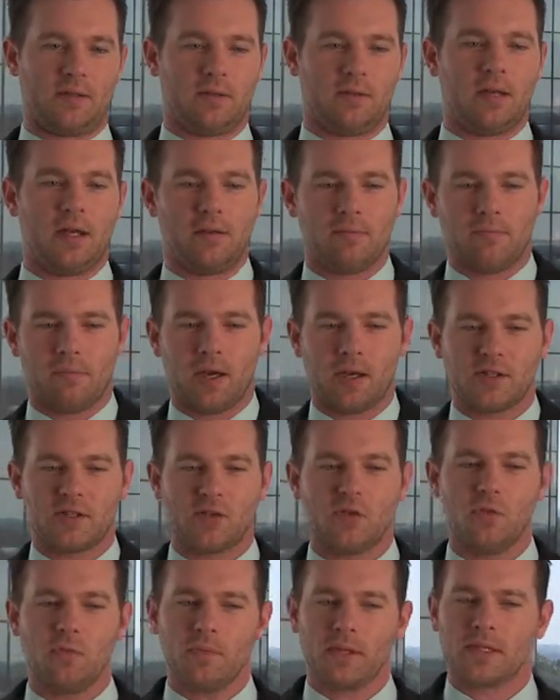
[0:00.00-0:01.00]
then
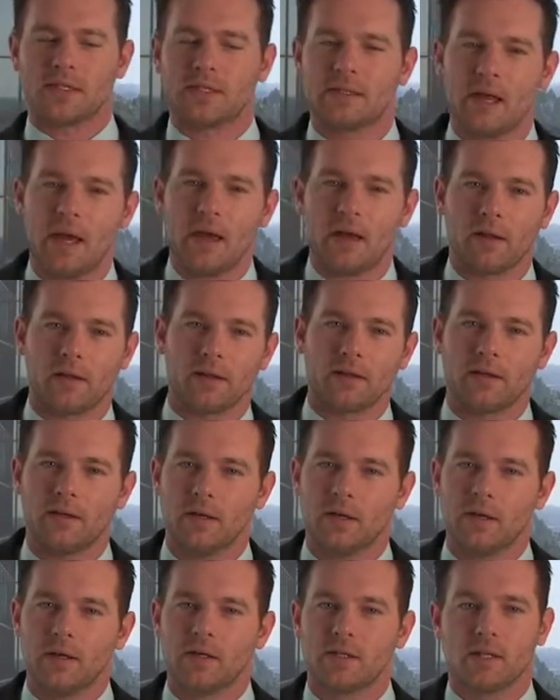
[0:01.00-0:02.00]
assume the sale and
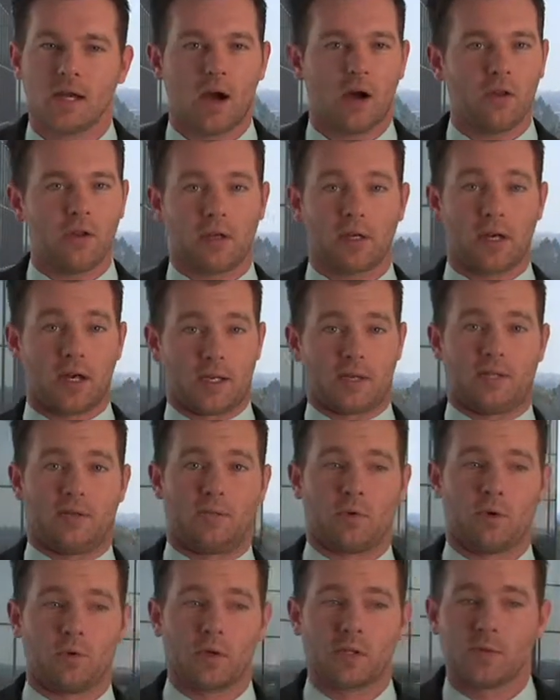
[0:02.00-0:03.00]
tell the
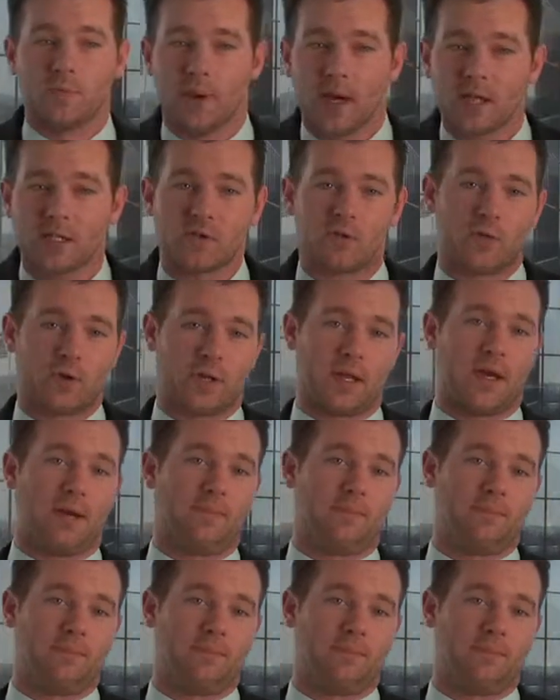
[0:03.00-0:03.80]
customer what's best for them.